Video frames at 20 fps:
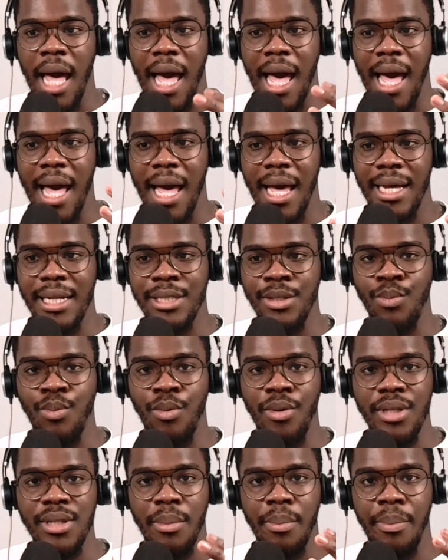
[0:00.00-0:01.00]
and
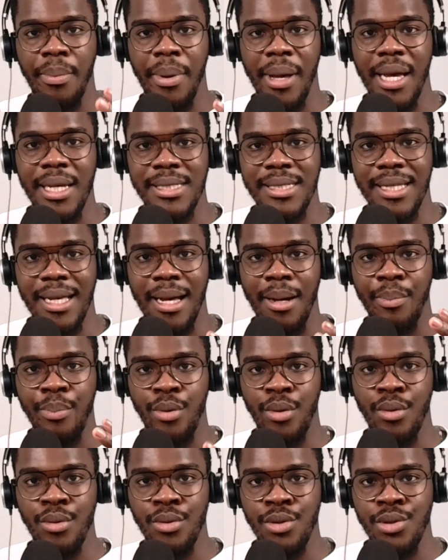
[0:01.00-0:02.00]
what the best
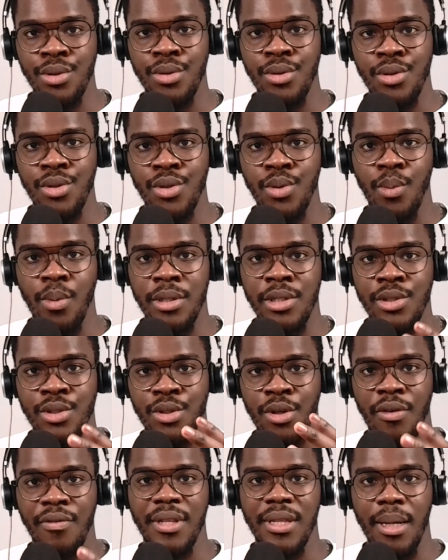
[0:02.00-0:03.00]
approach towards
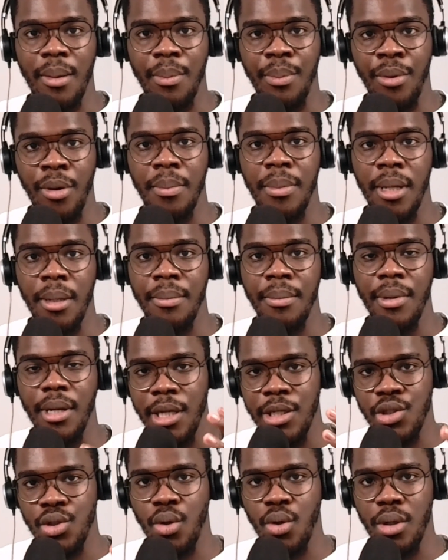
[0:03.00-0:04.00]
solving that problem
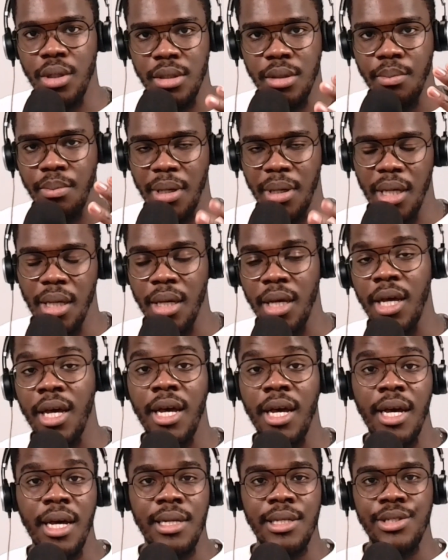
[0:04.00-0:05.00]
is going to be.
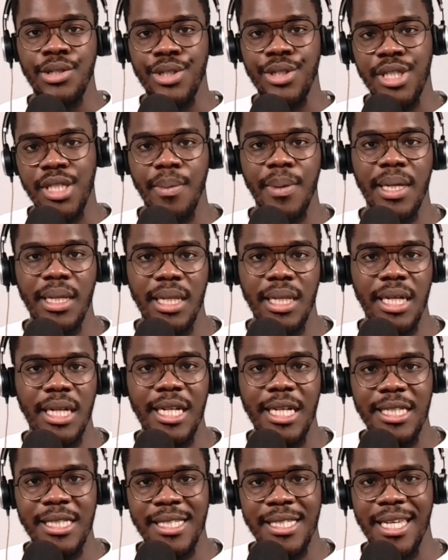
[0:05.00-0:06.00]
So typically in
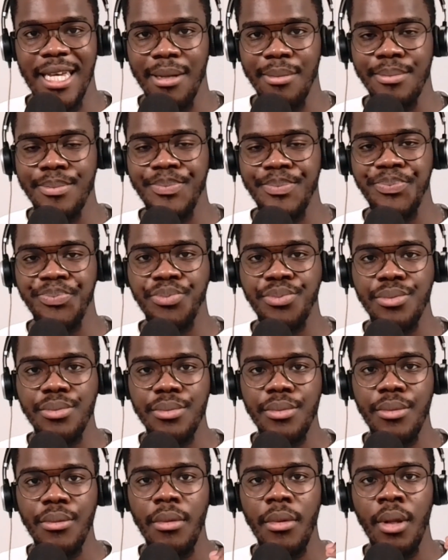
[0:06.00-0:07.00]
a team,
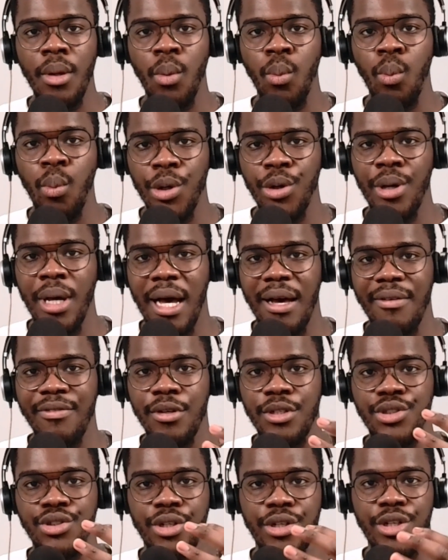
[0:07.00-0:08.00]
when you have
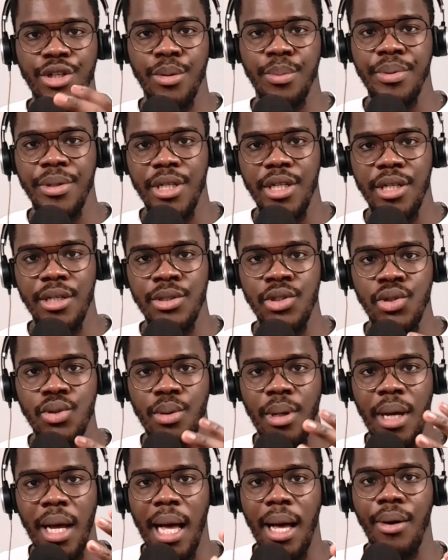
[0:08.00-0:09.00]
contrary opinions to
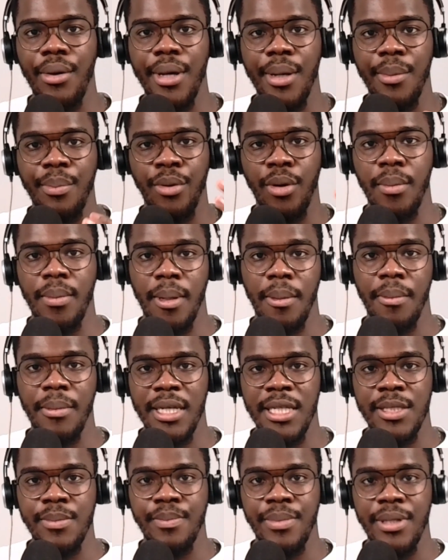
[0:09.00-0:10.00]
how a problem
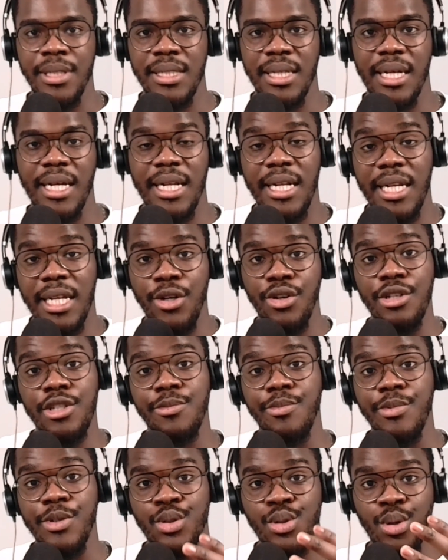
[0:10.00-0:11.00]
is particularly going to
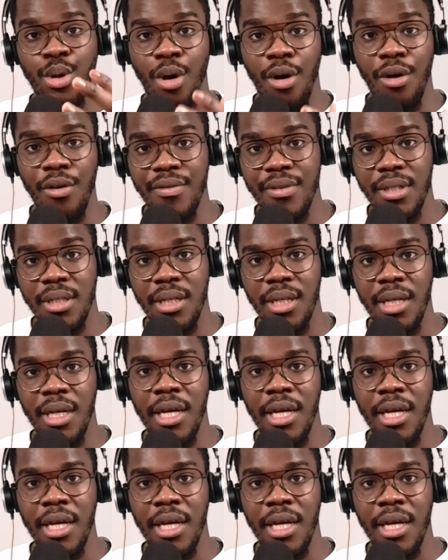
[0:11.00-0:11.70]
be solved,